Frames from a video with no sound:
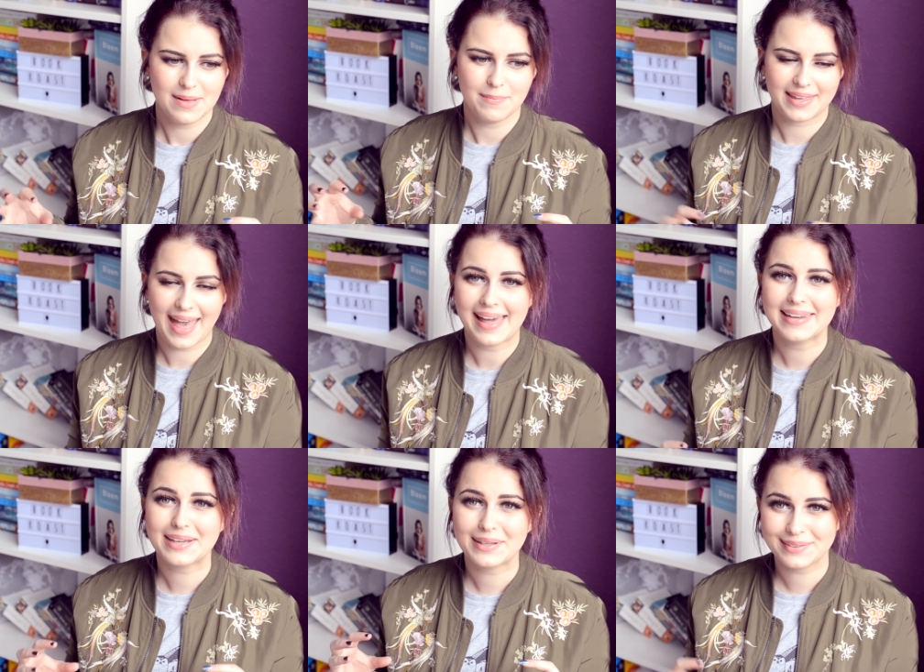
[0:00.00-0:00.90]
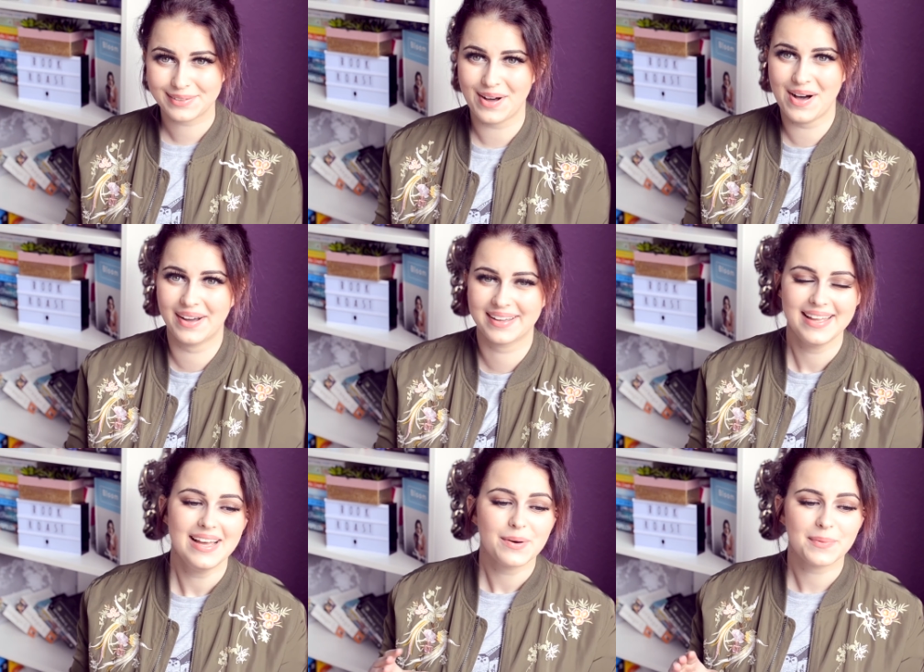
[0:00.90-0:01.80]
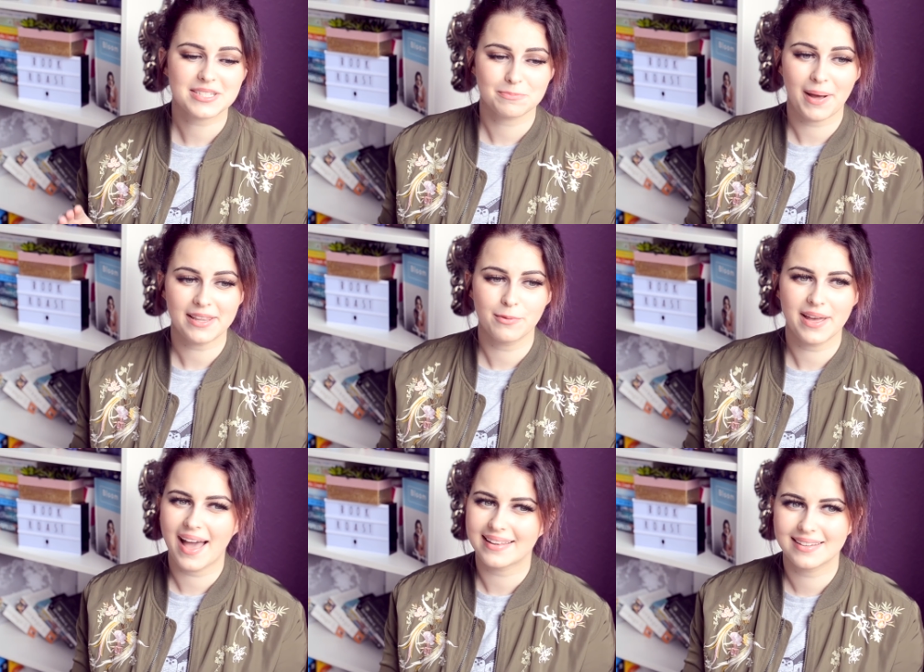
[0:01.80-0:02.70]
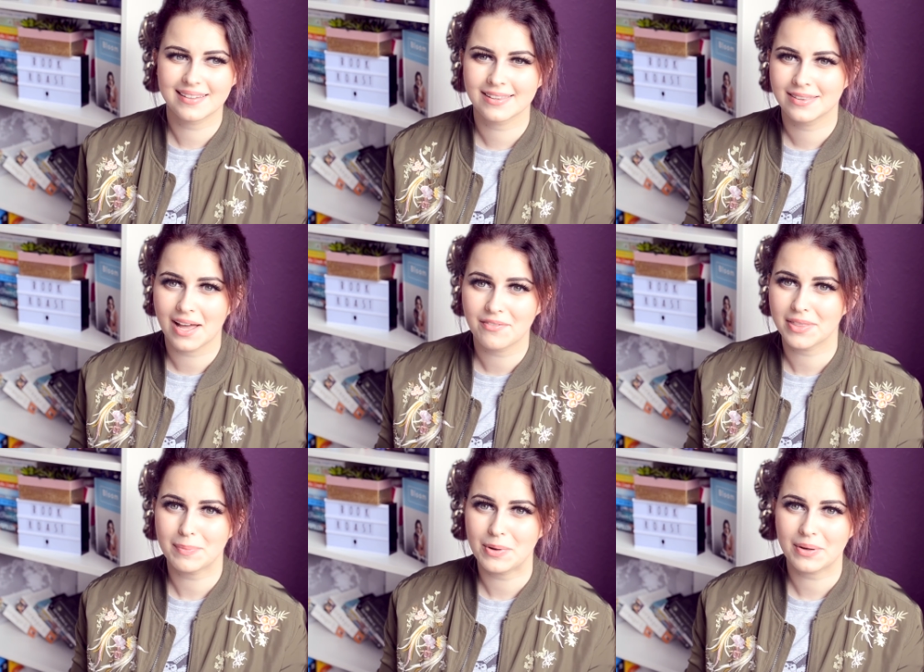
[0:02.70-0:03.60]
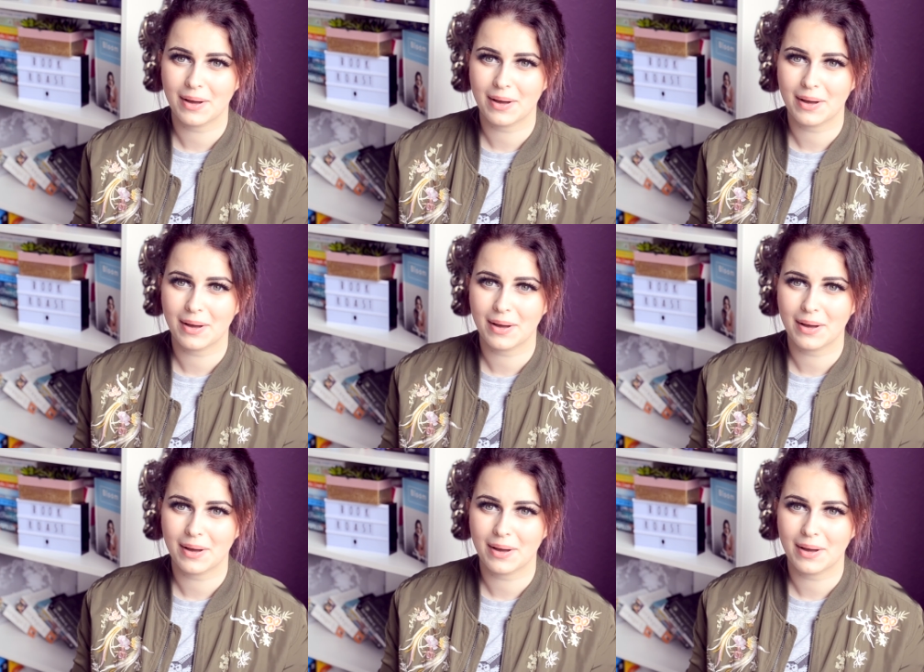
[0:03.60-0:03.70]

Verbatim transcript: mechanical dog, which by the way I didn't love the book.